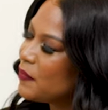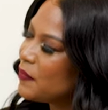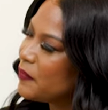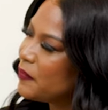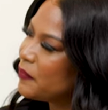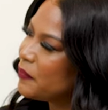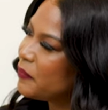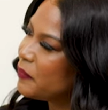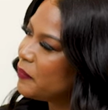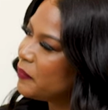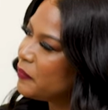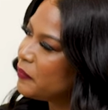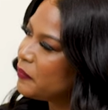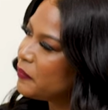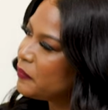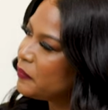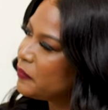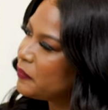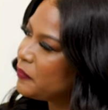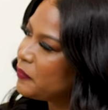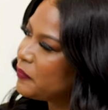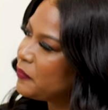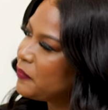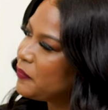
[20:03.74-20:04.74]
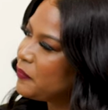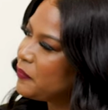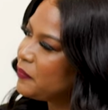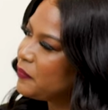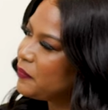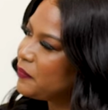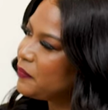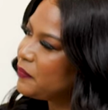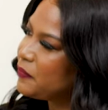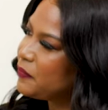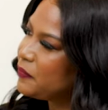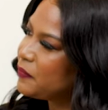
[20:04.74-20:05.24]

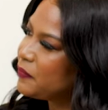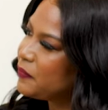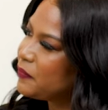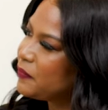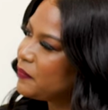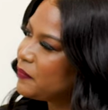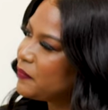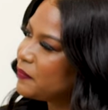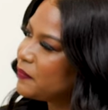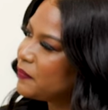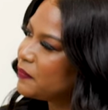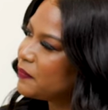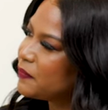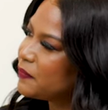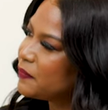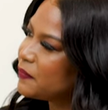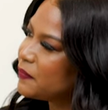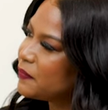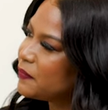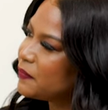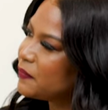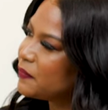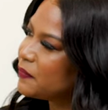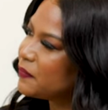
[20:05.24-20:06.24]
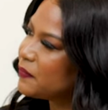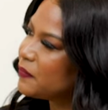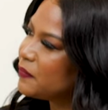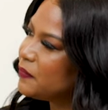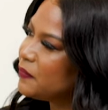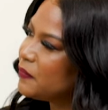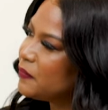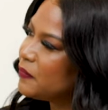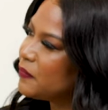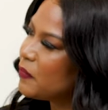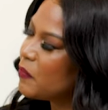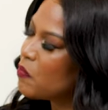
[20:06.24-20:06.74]

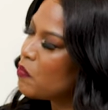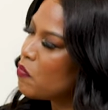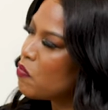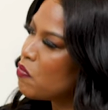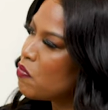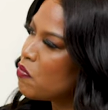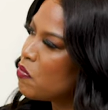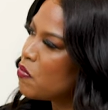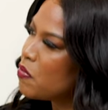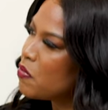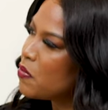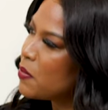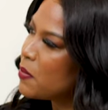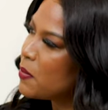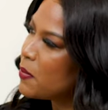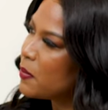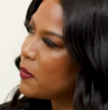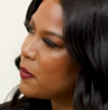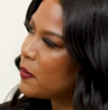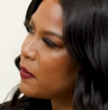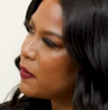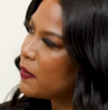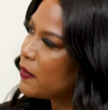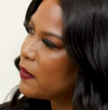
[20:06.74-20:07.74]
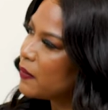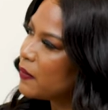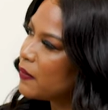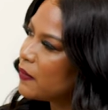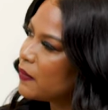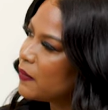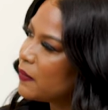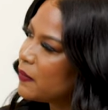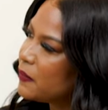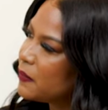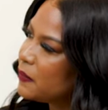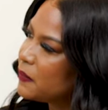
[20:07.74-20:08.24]

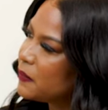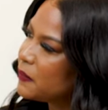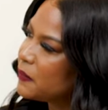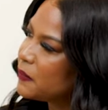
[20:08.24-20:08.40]
[no speech]